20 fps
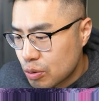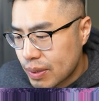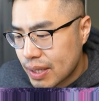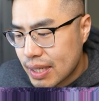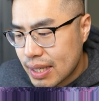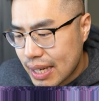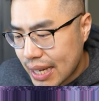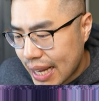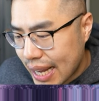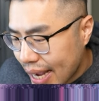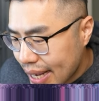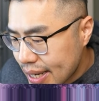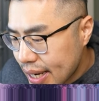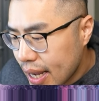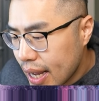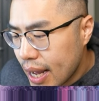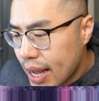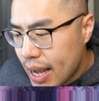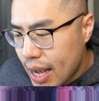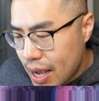with the negate.
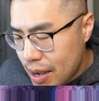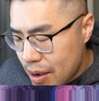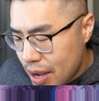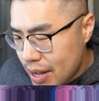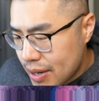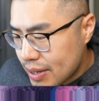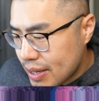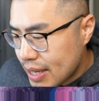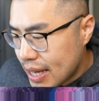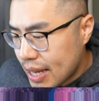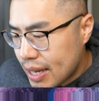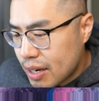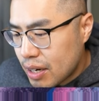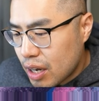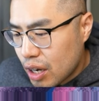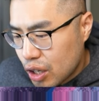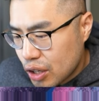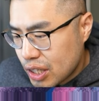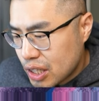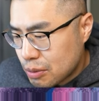And then
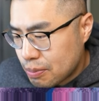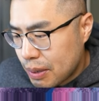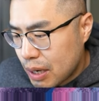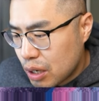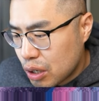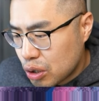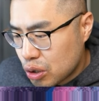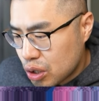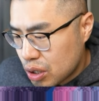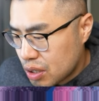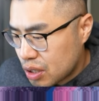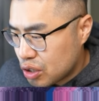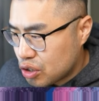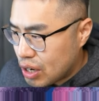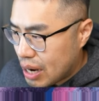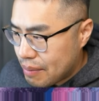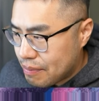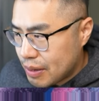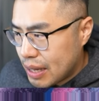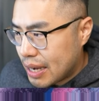on the spell
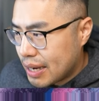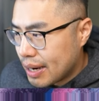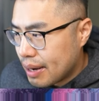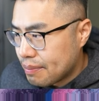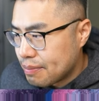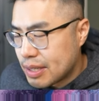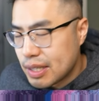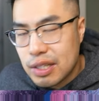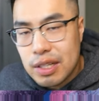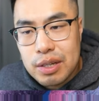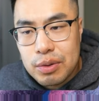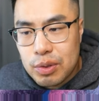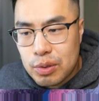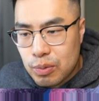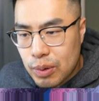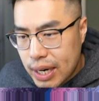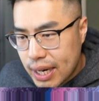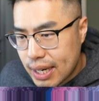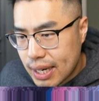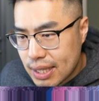trap lineup, dealing with
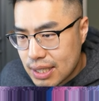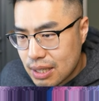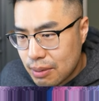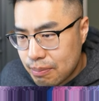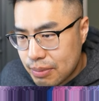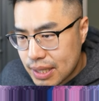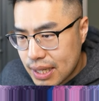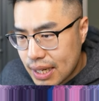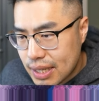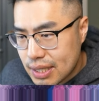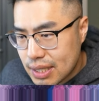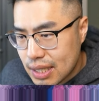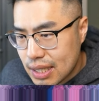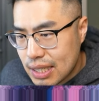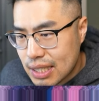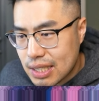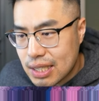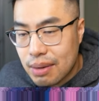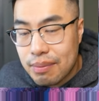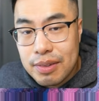Radiance and potentially the
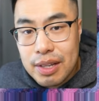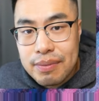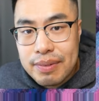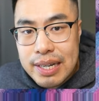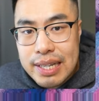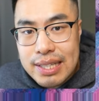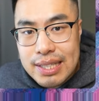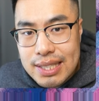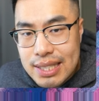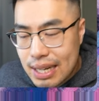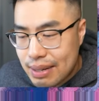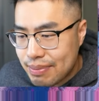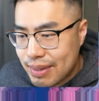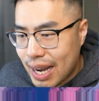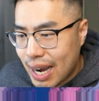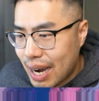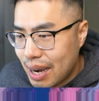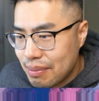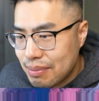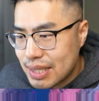Summon Limit at the same
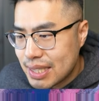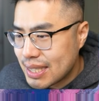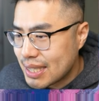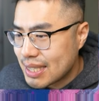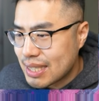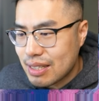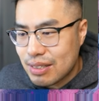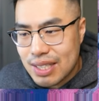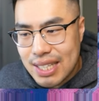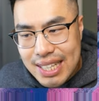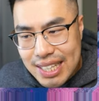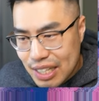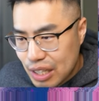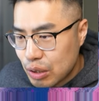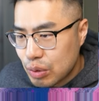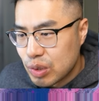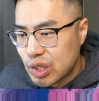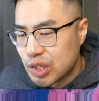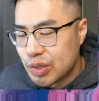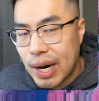time is just
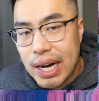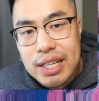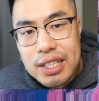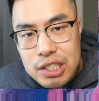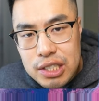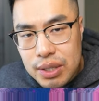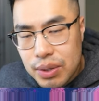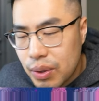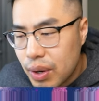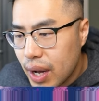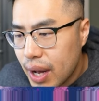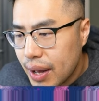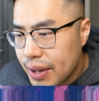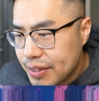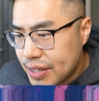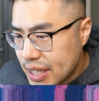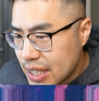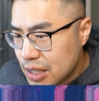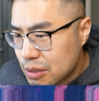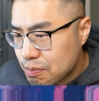huge, right? So
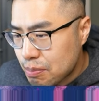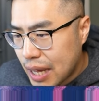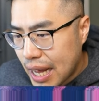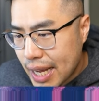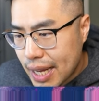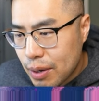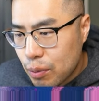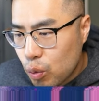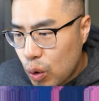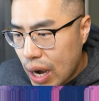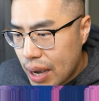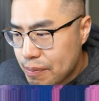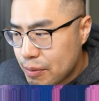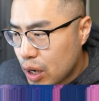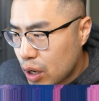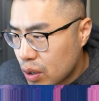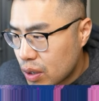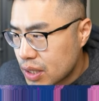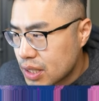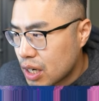these blanket wipe
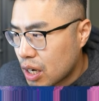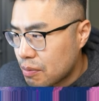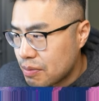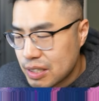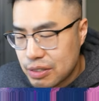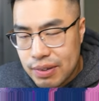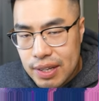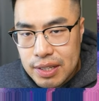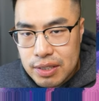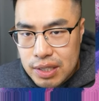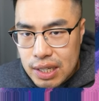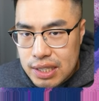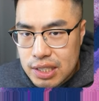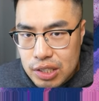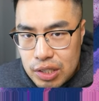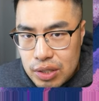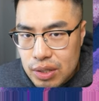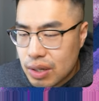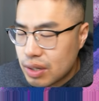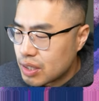cards, Harpy's Feather
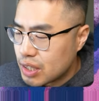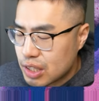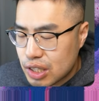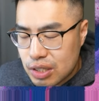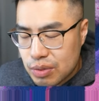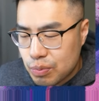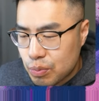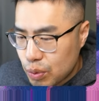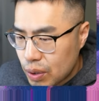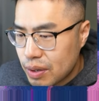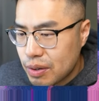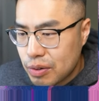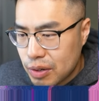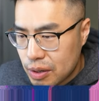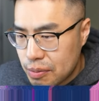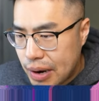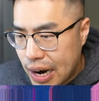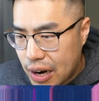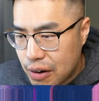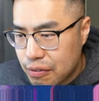Duster, are just really, really
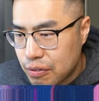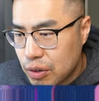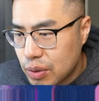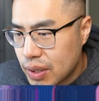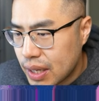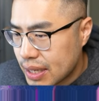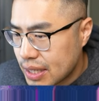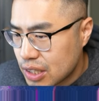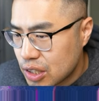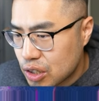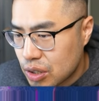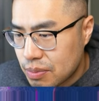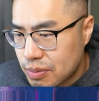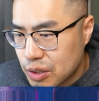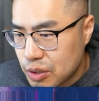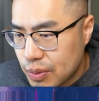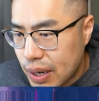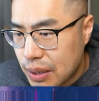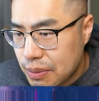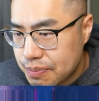powerful. Lightning Storm
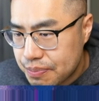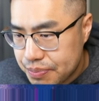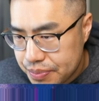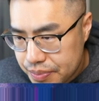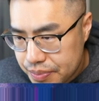as well.